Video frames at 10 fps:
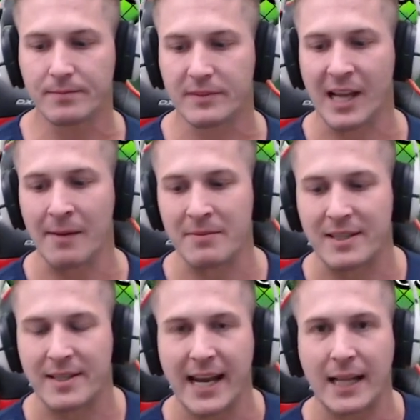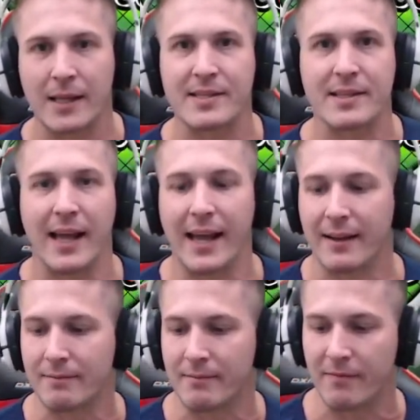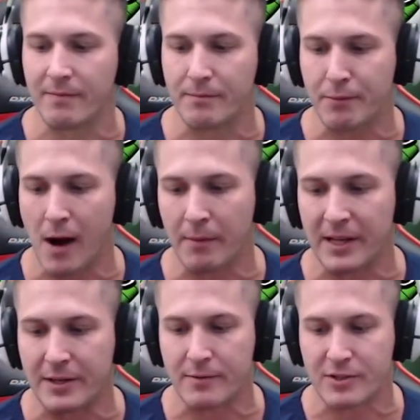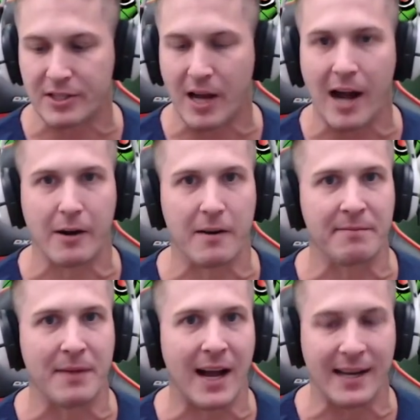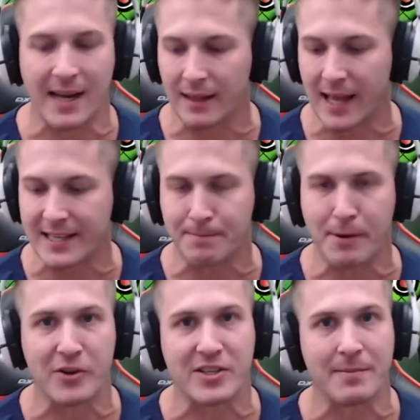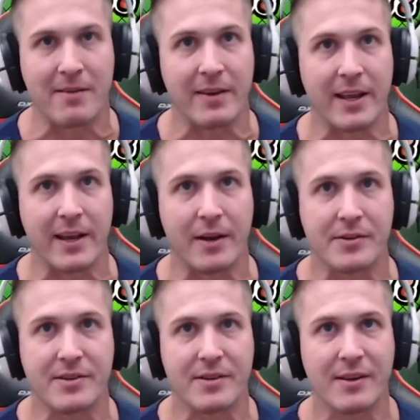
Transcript: Some dickless, like, probably stalker of mine that likes to post on my videos.